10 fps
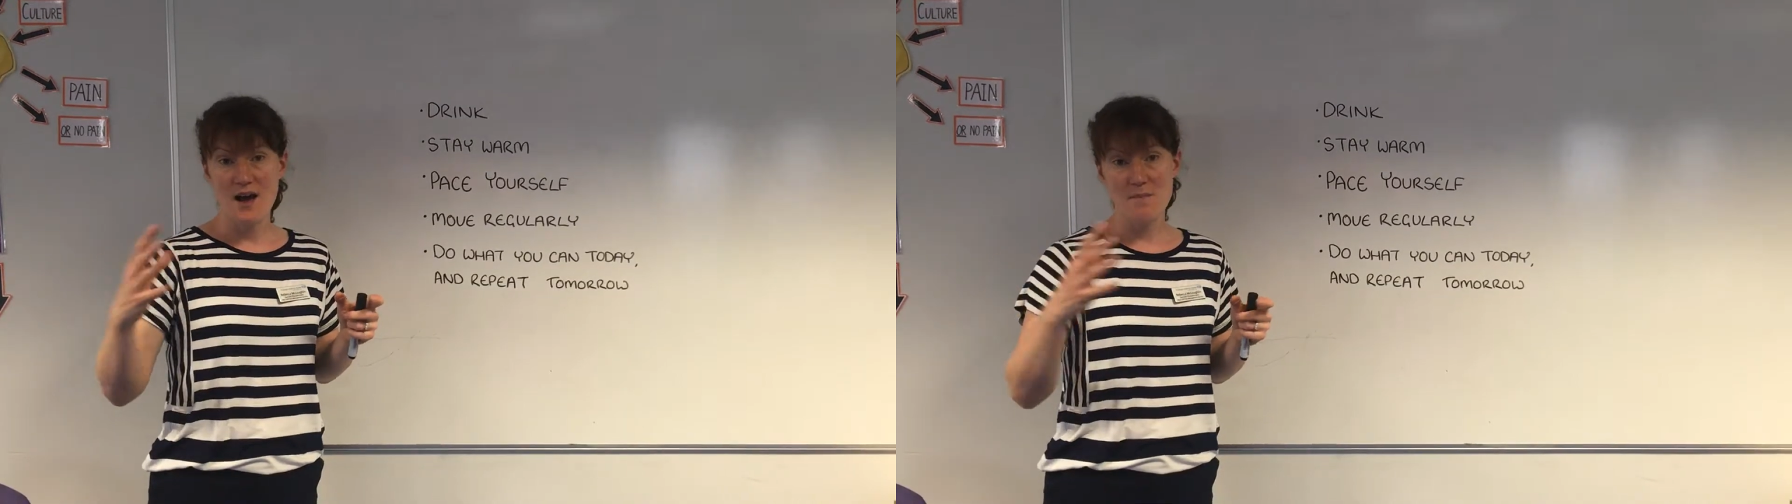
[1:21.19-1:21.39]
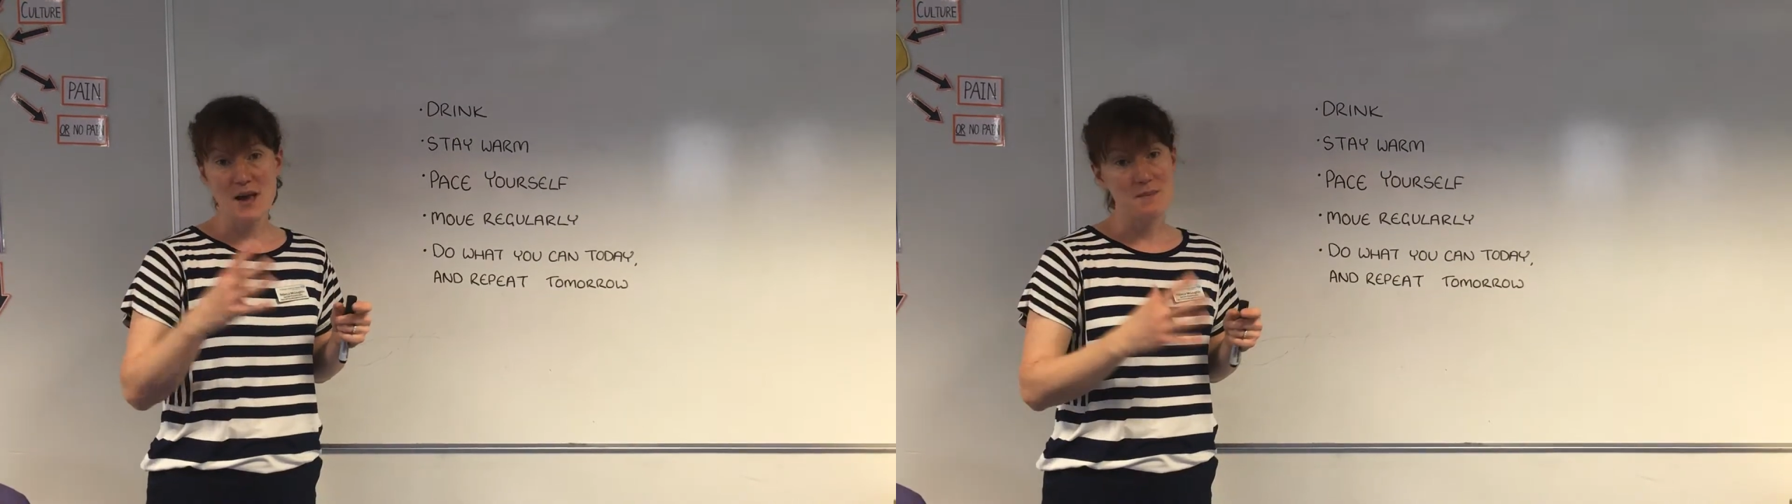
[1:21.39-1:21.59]

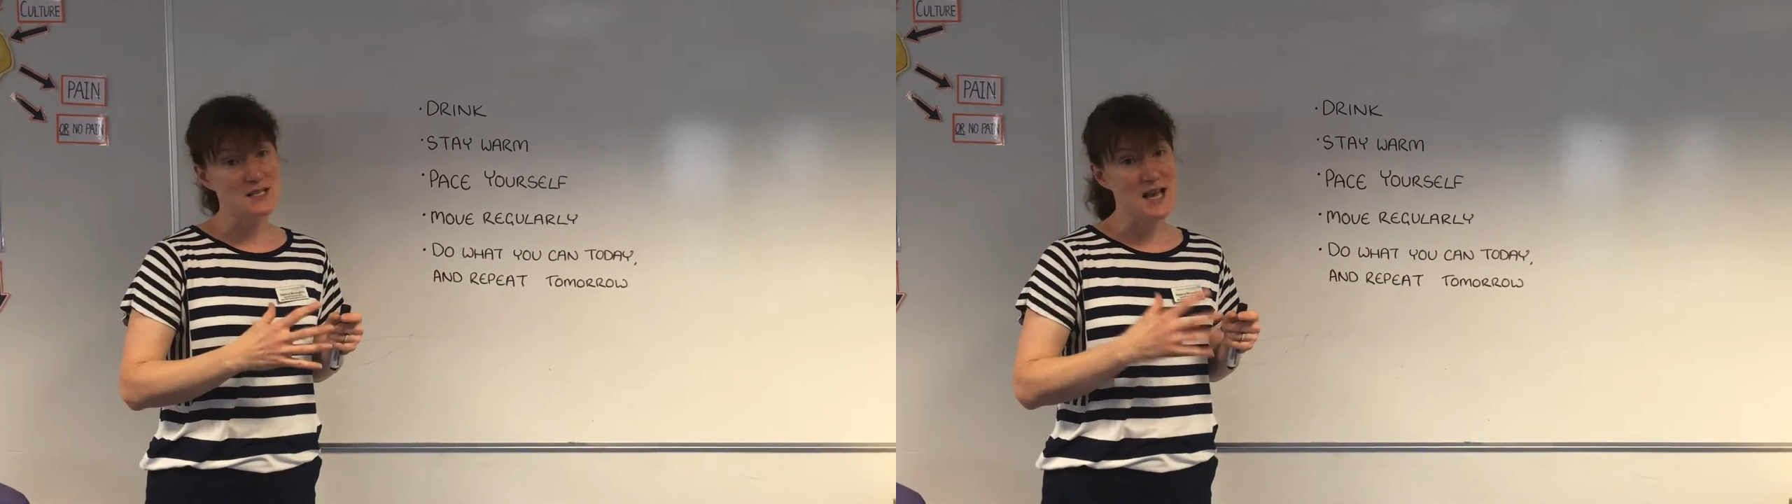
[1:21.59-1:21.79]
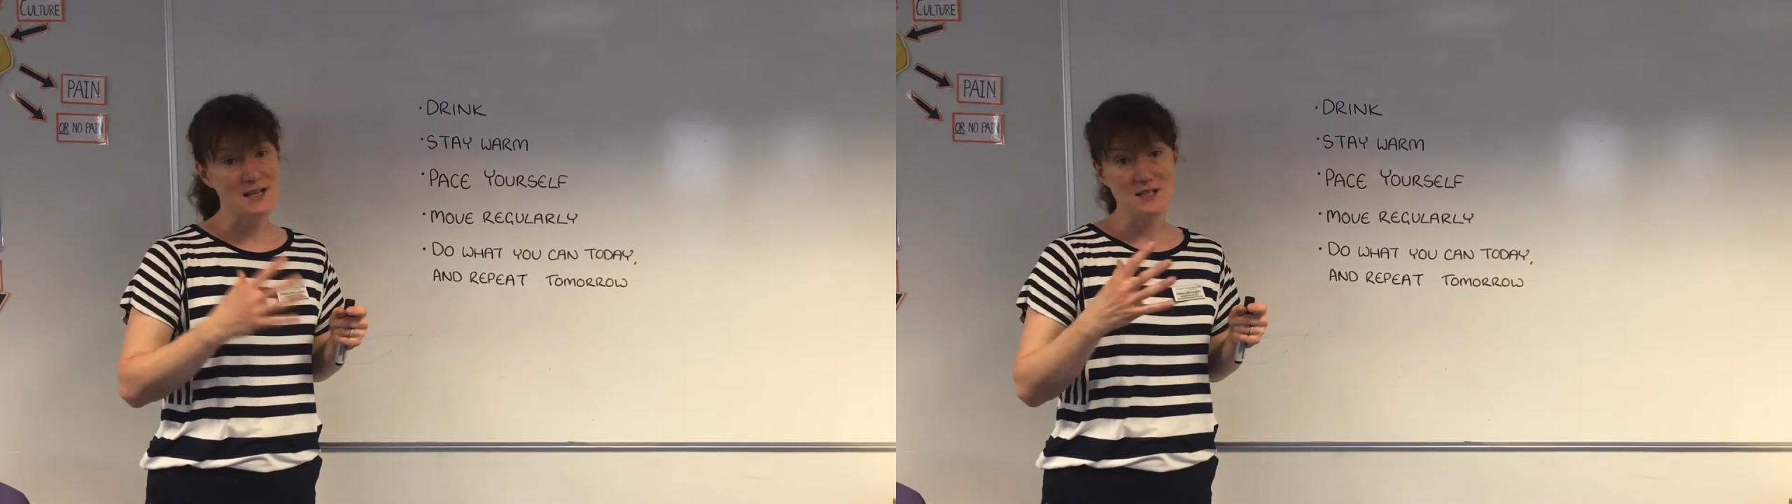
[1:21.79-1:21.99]
and maybe
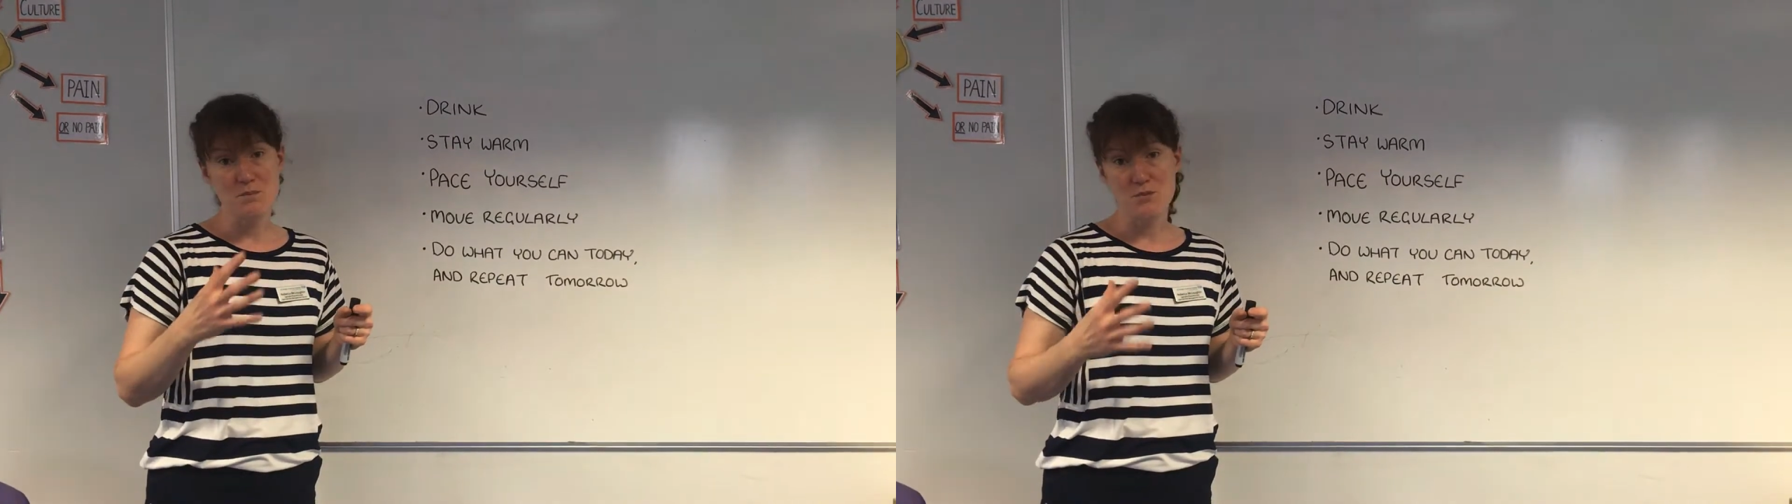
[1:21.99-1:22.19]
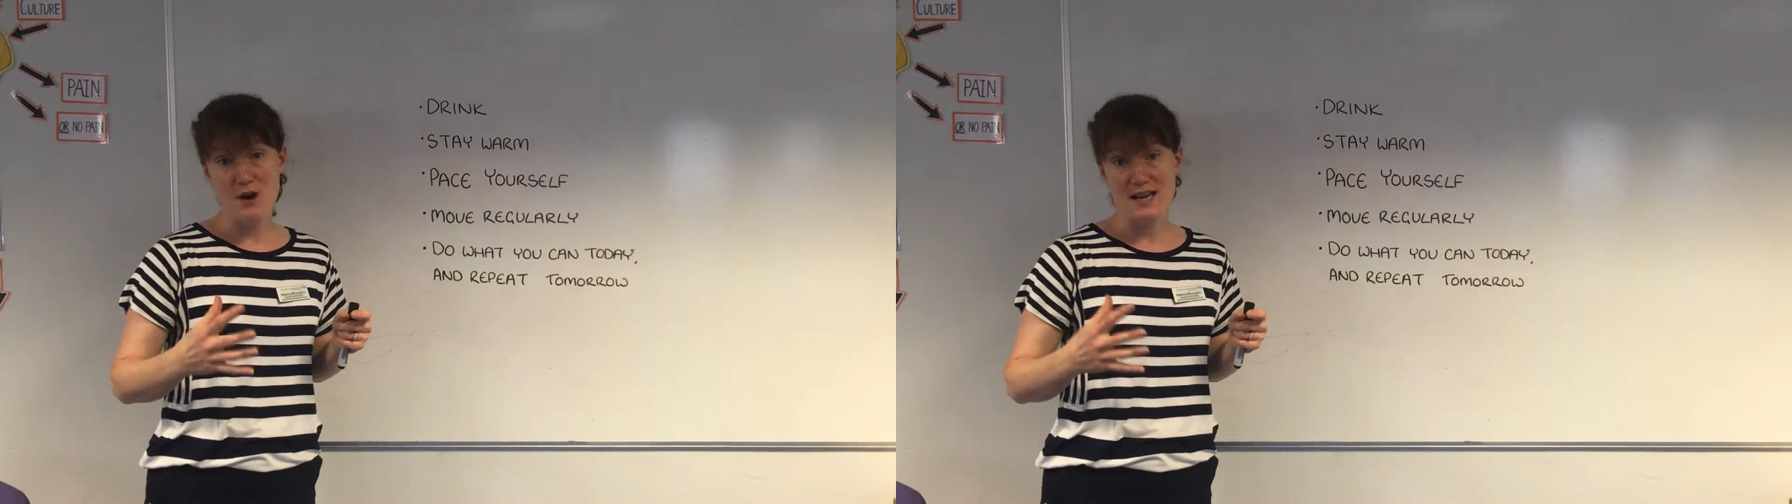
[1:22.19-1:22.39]
take
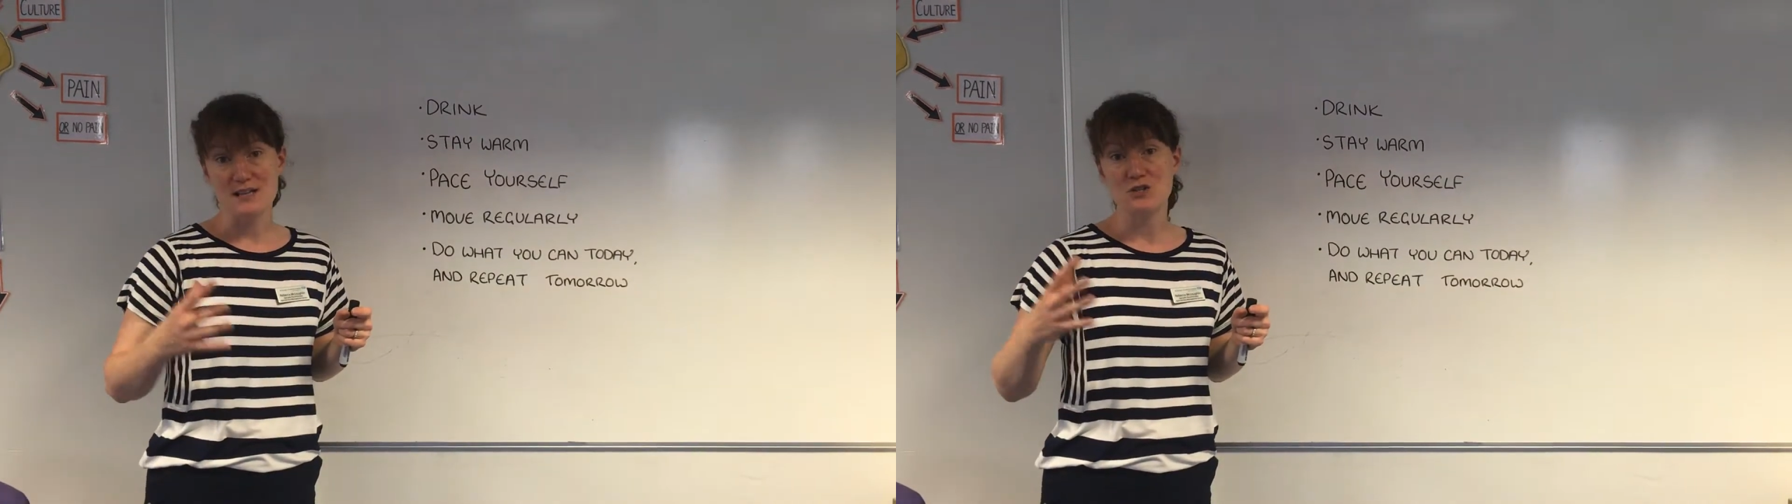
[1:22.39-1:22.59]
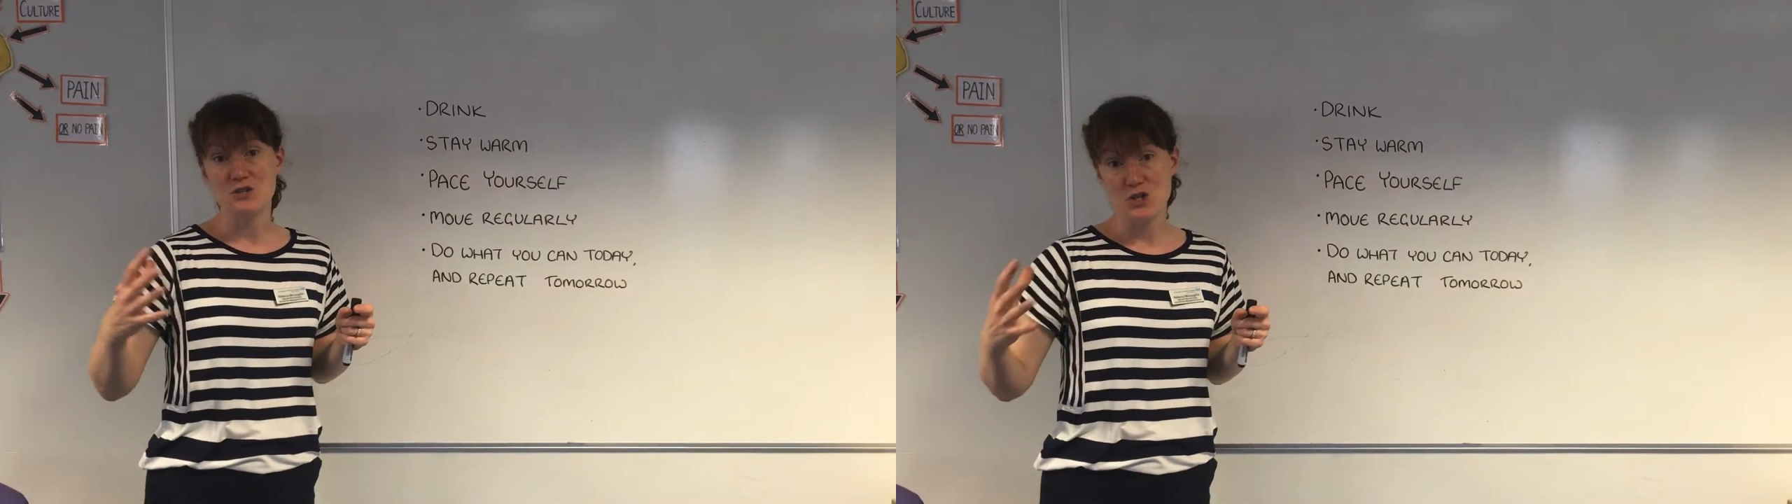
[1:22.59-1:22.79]
some breaks